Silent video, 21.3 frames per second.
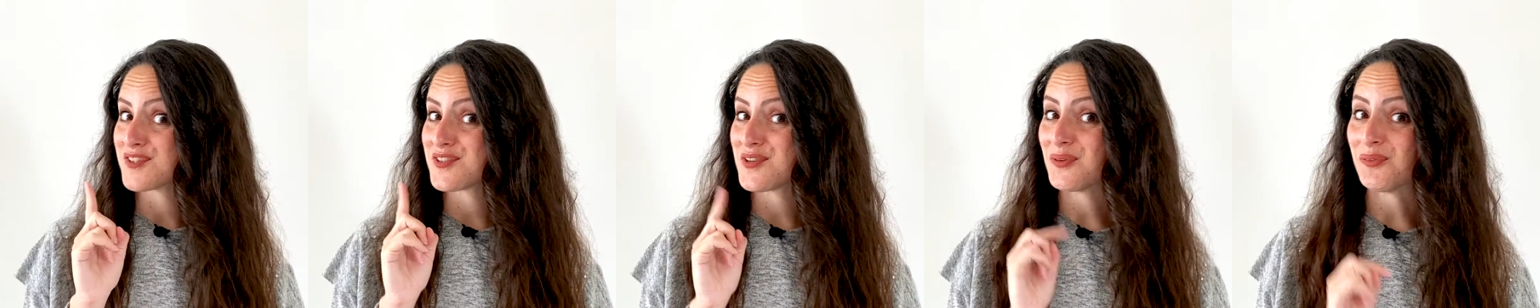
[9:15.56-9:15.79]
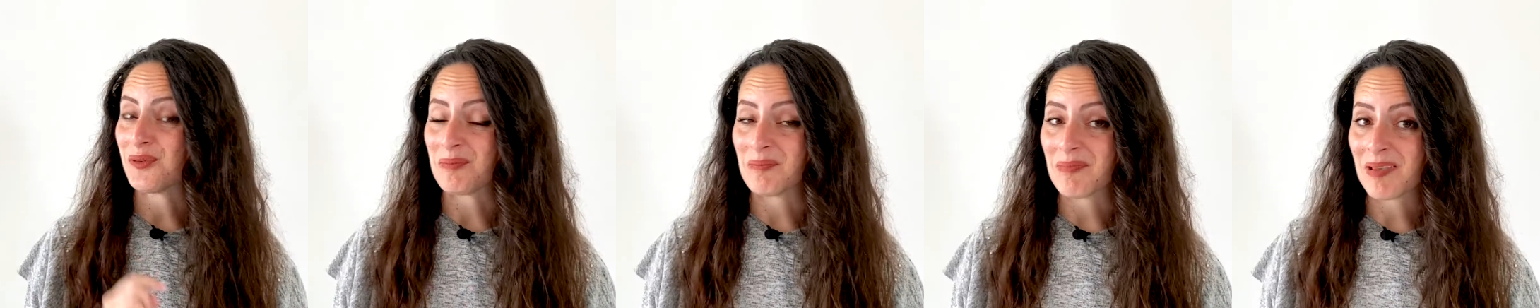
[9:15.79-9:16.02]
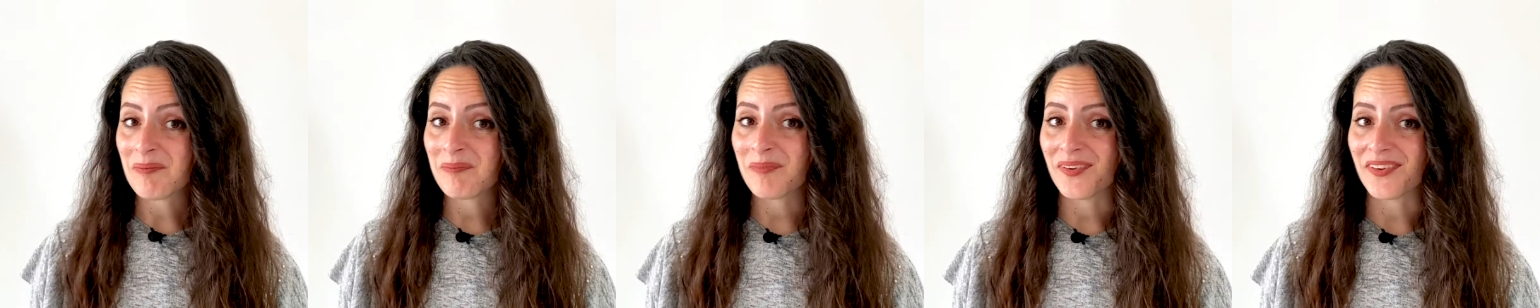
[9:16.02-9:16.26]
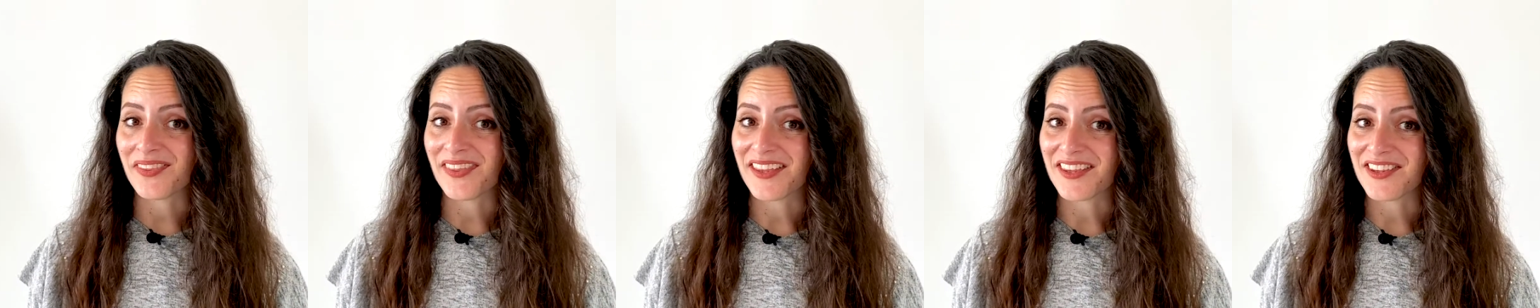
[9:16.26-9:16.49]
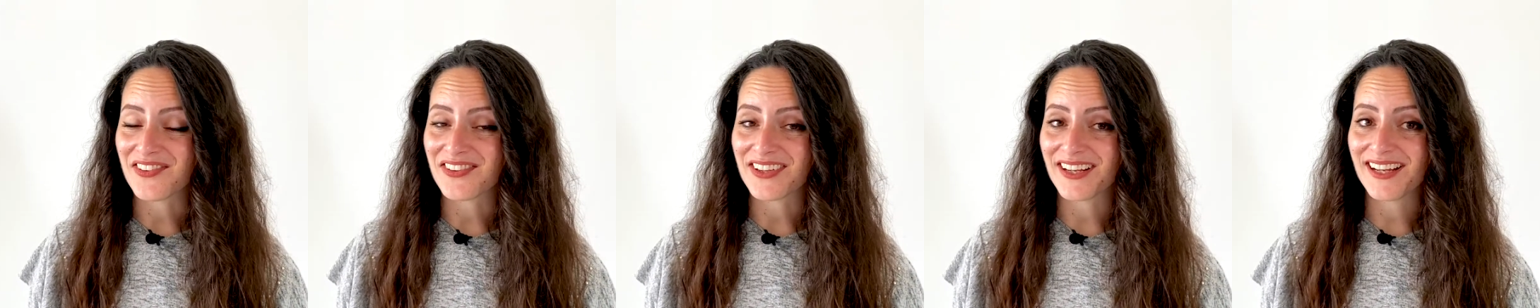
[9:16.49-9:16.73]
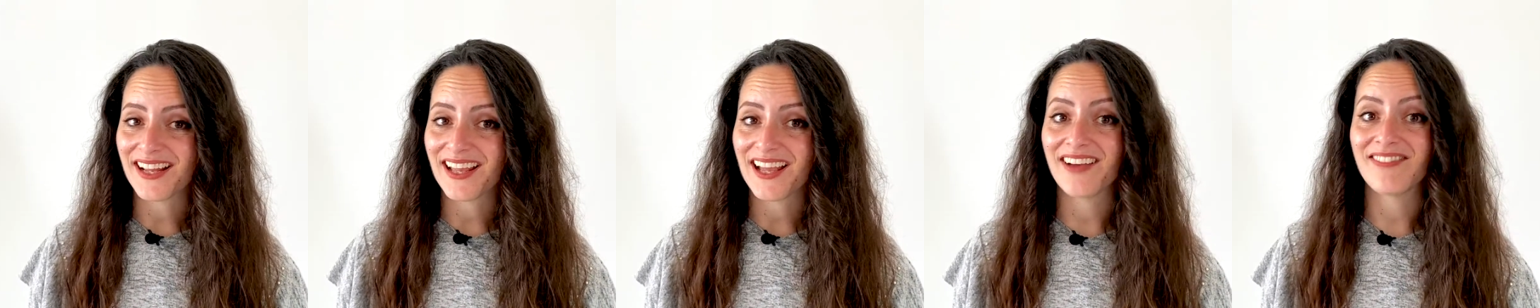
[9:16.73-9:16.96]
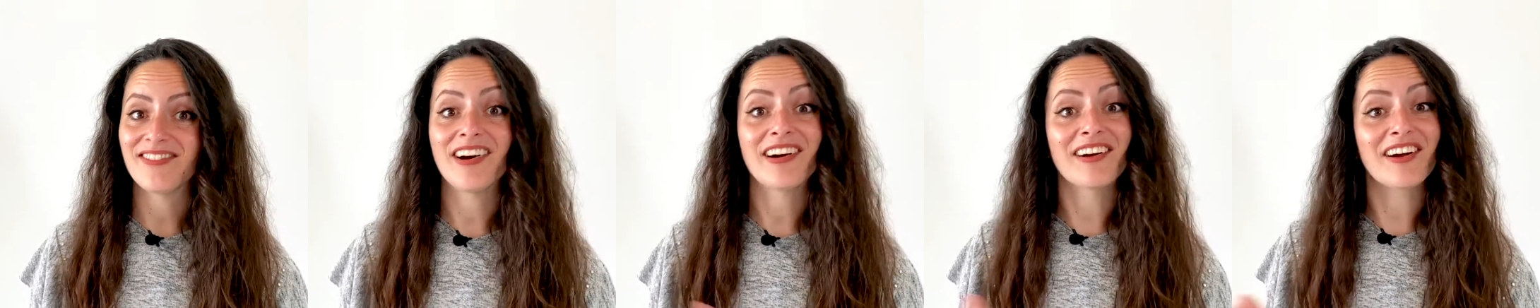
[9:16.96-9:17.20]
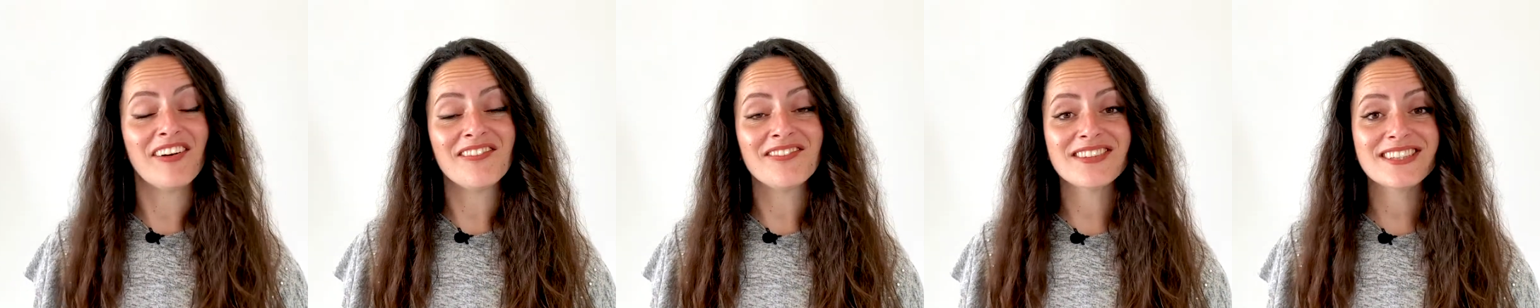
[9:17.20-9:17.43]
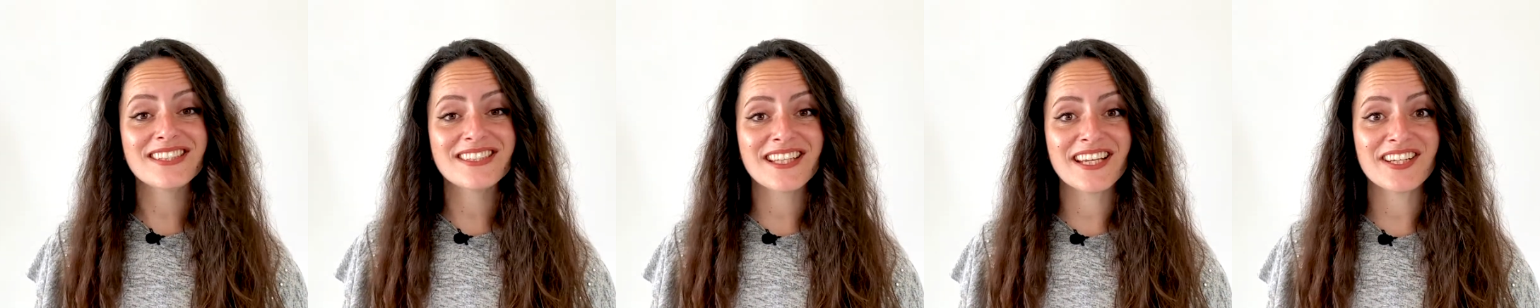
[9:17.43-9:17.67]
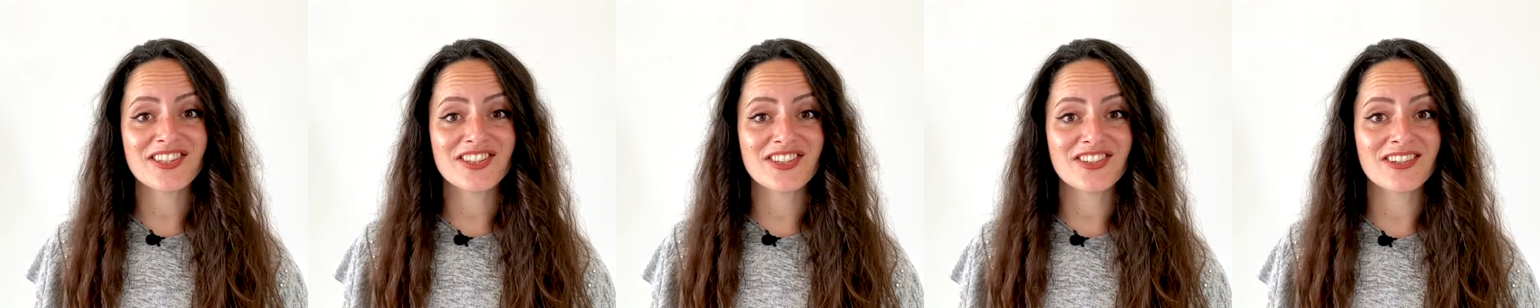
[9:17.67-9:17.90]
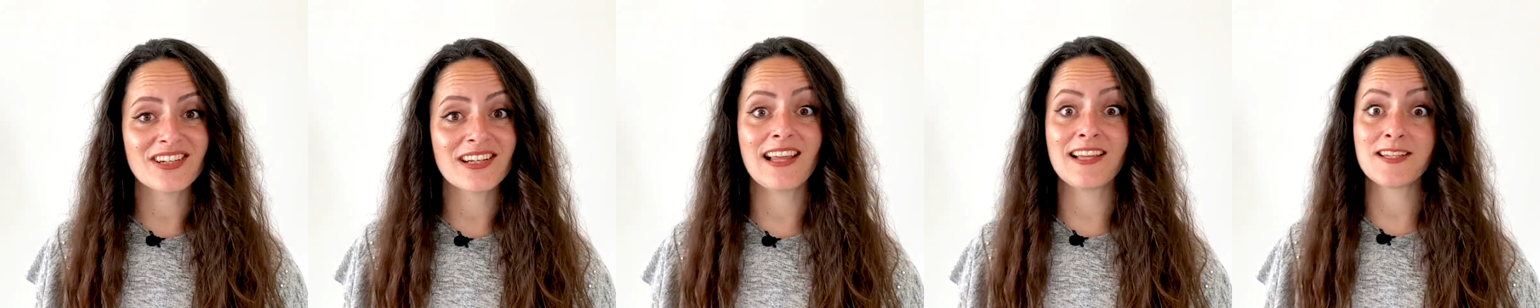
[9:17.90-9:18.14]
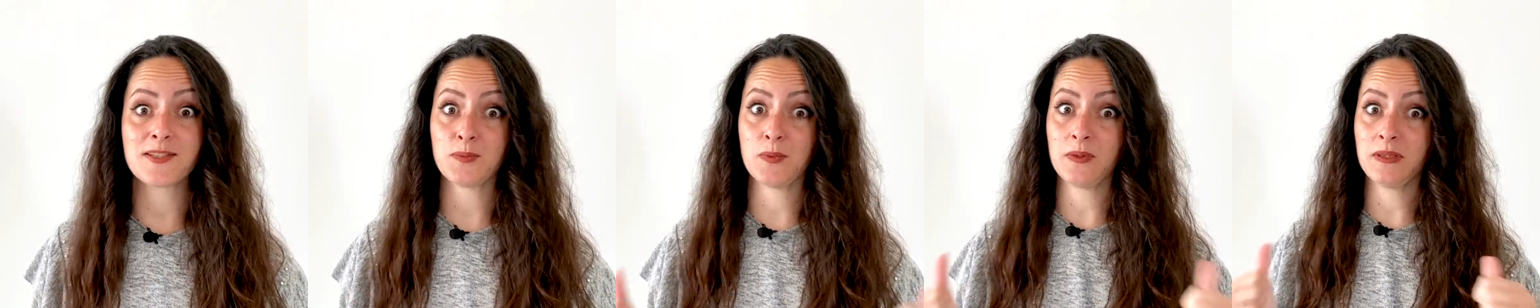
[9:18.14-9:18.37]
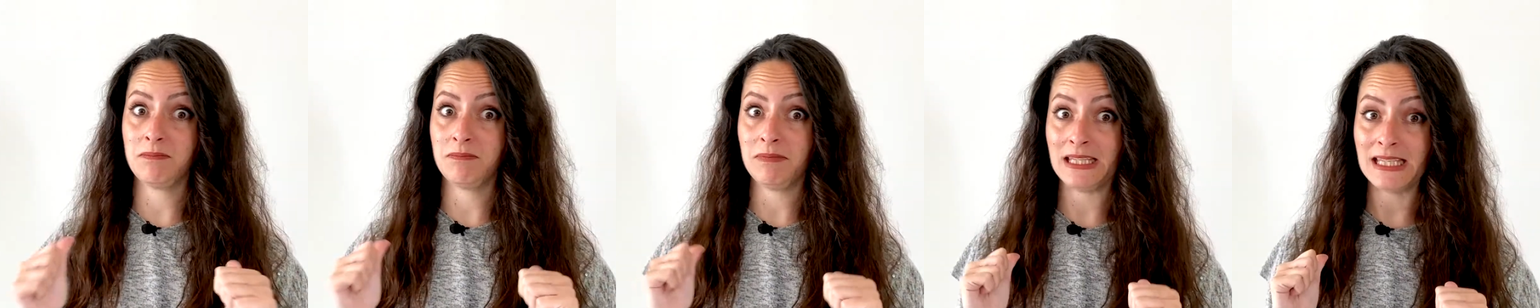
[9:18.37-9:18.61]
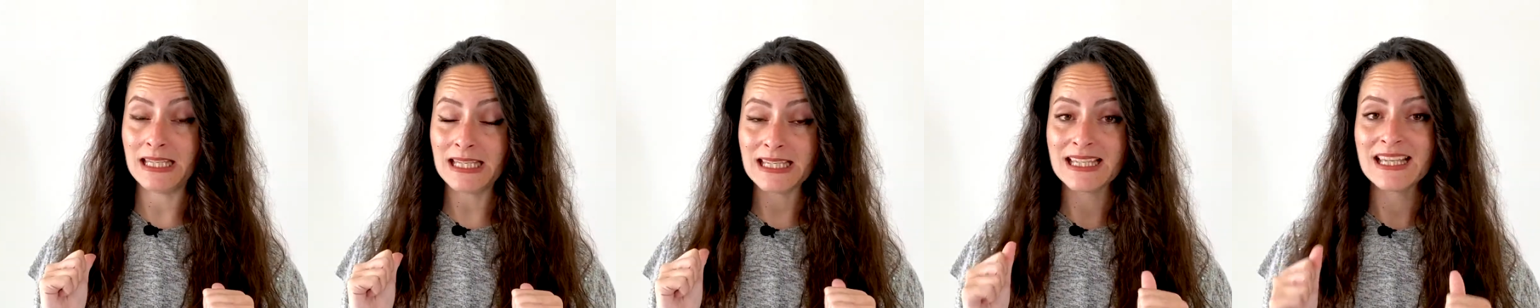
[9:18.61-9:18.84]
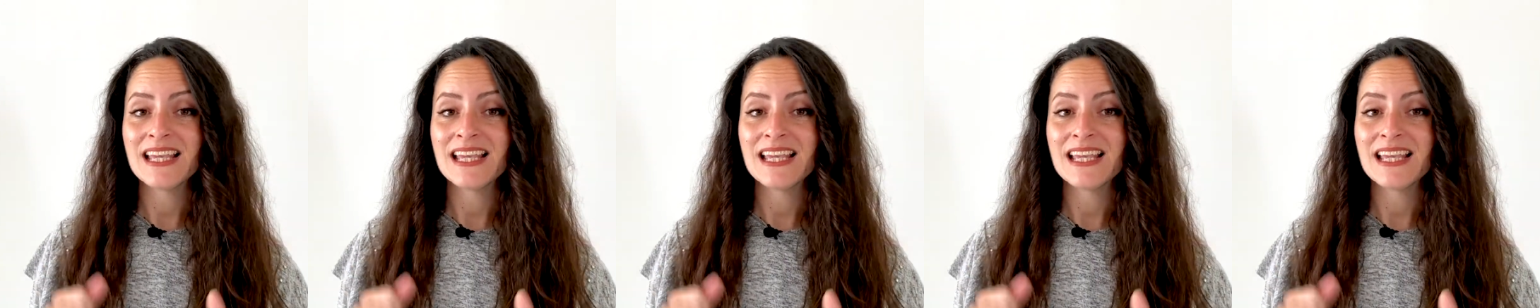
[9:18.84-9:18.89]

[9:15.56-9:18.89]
remember that you can have a conversation class with me